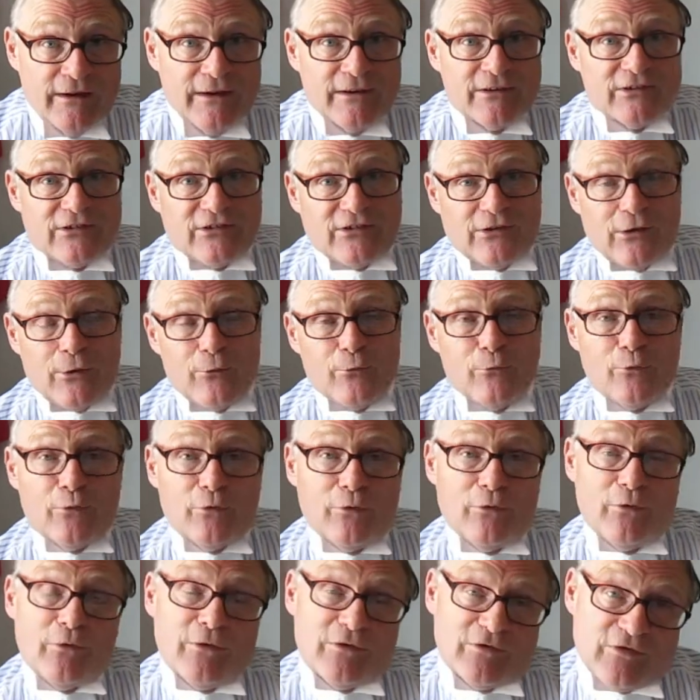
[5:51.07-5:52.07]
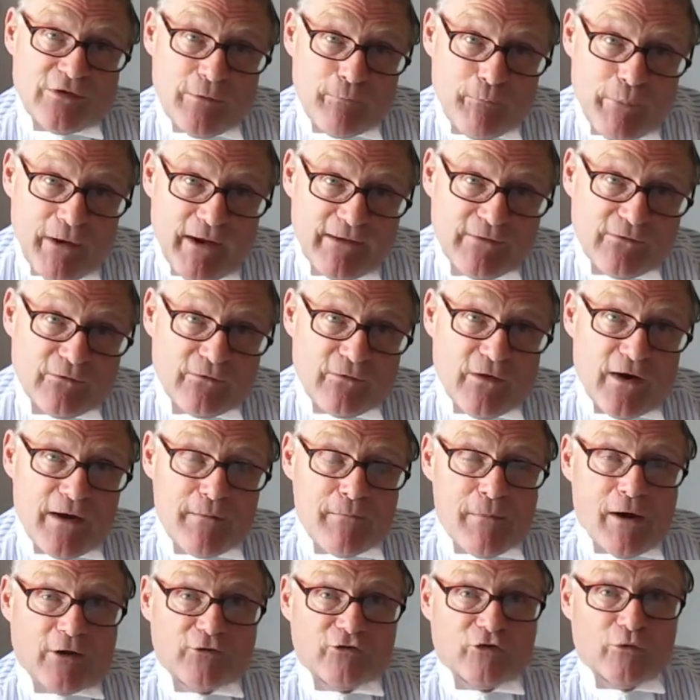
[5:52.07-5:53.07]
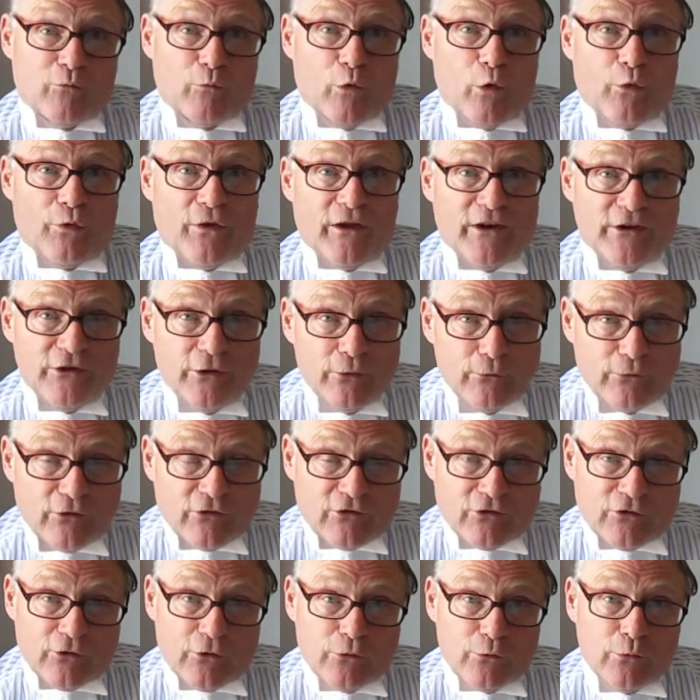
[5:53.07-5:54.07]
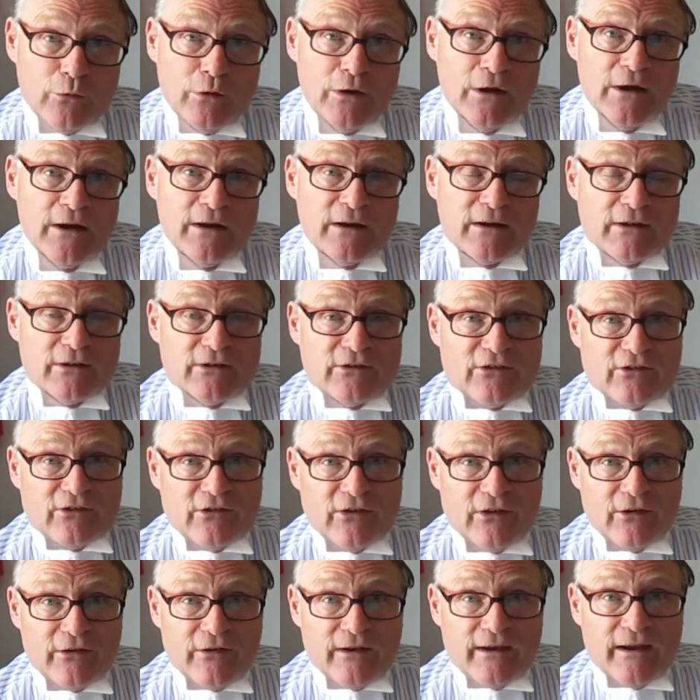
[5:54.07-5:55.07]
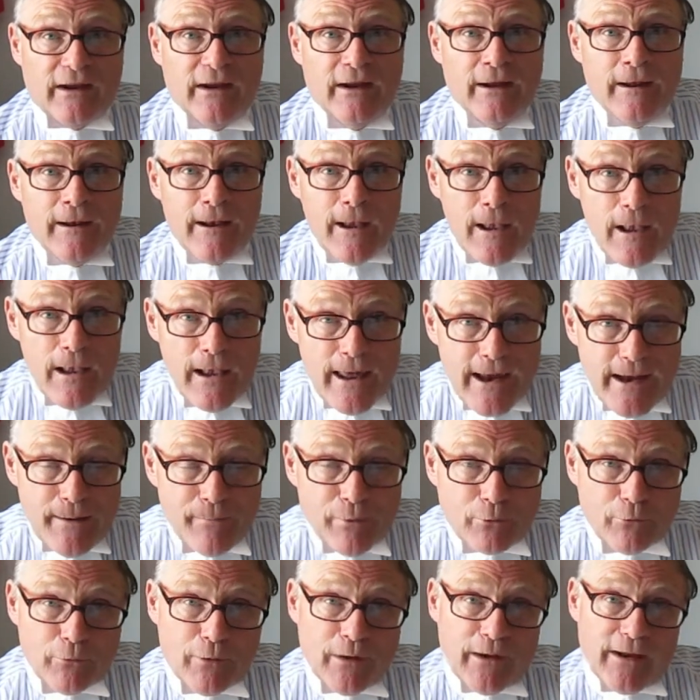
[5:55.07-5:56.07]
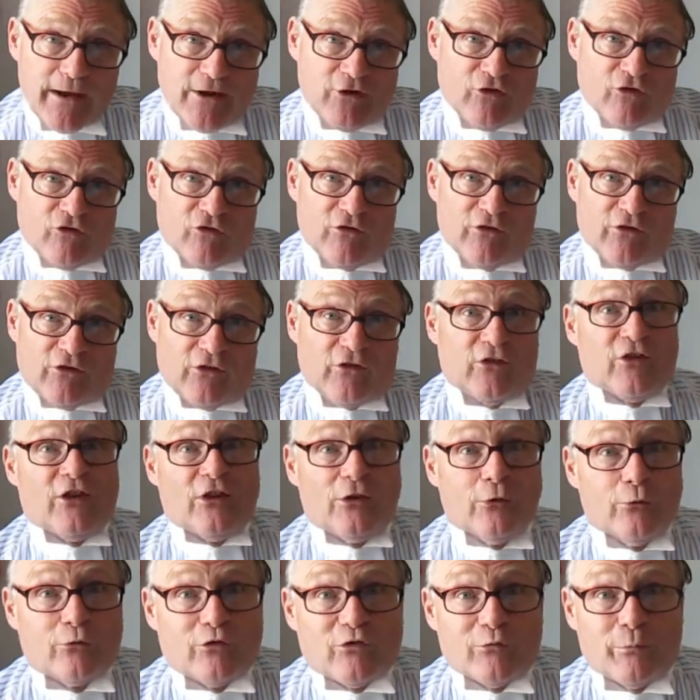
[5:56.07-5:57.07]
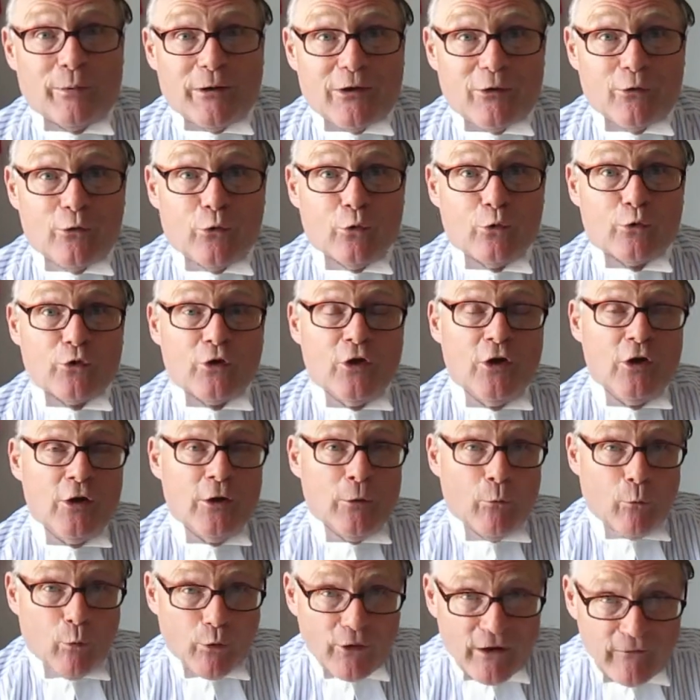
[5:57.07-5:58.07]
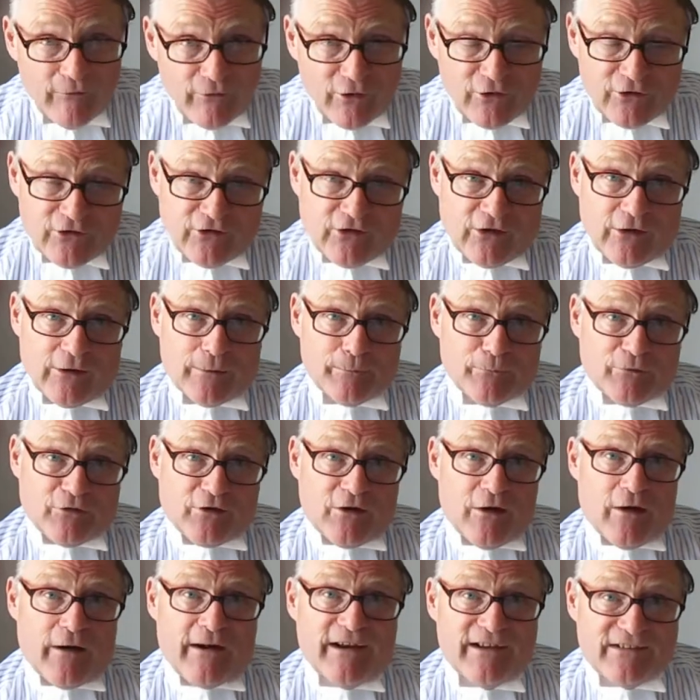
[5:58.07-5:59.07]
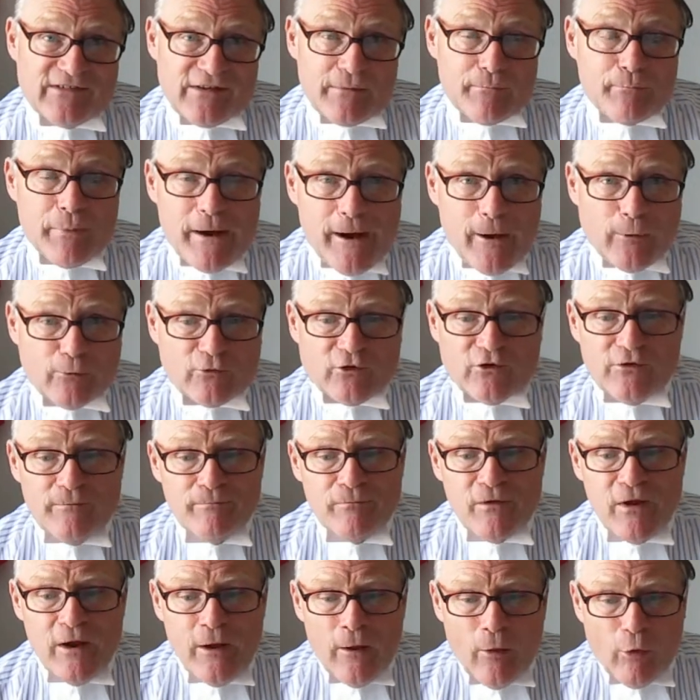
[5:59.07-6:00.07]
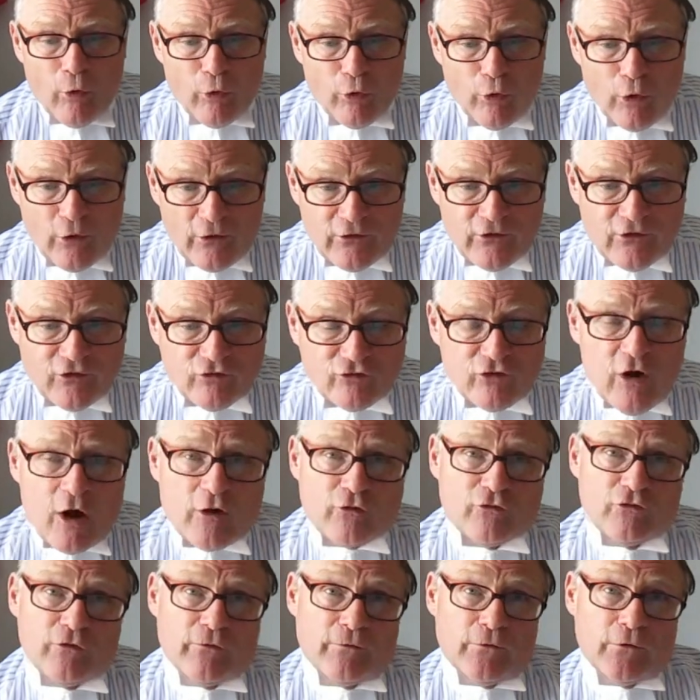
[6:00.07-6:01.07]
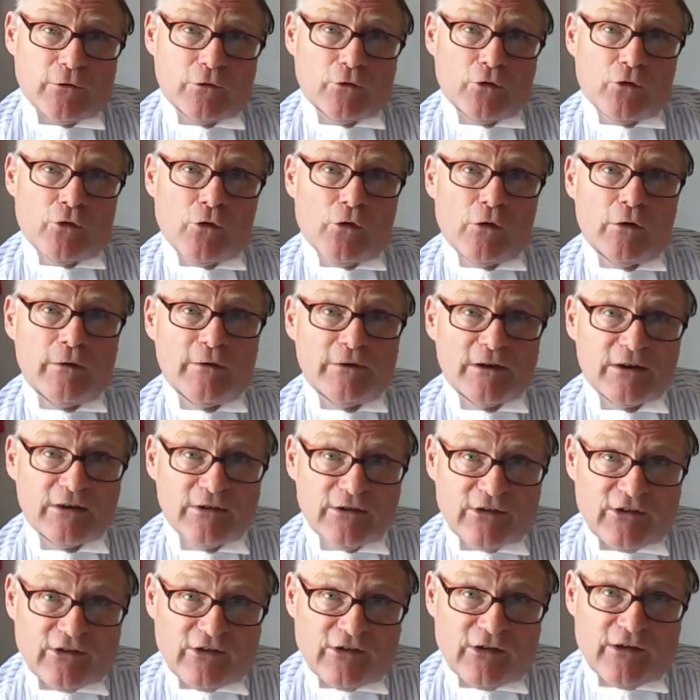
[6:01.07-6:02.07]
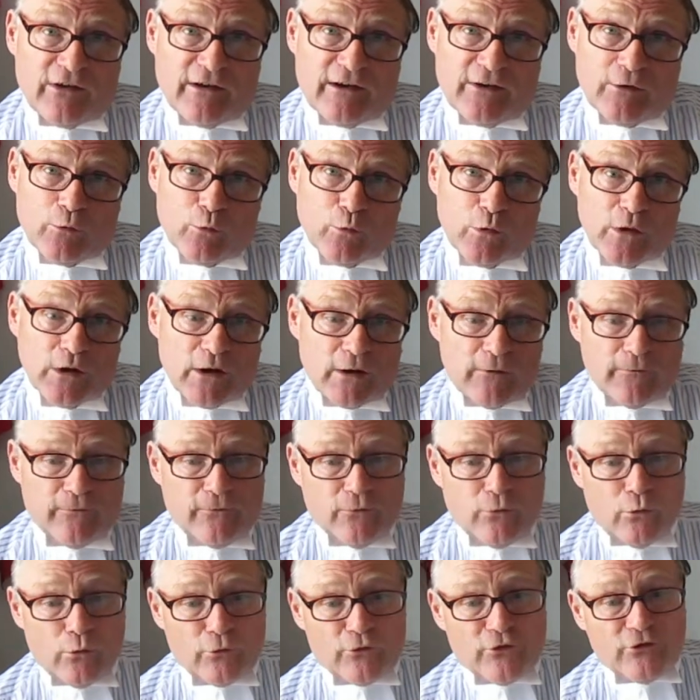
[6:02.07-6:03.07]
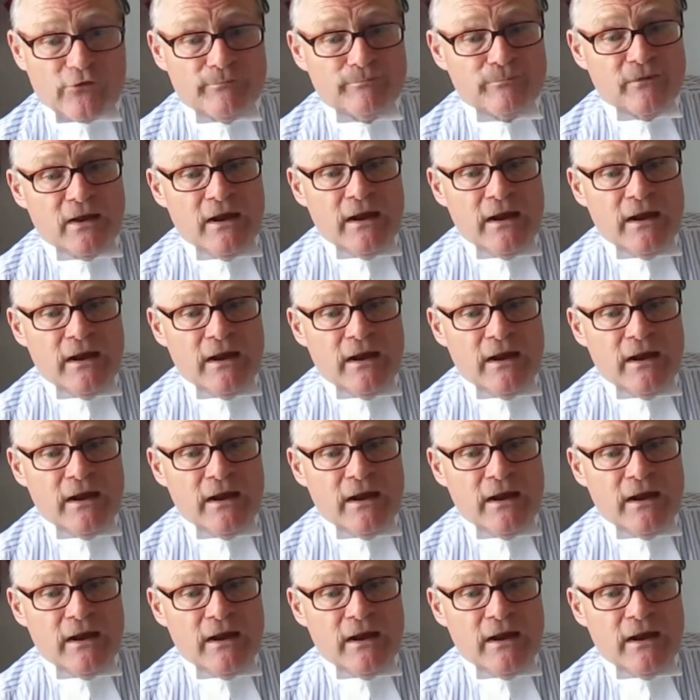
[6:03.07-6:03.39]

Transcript: So it depends very much on what they're used to concerning labour relations, as it used to be called. Whatever the terms are, it's about the structure of the law concerning the workforce.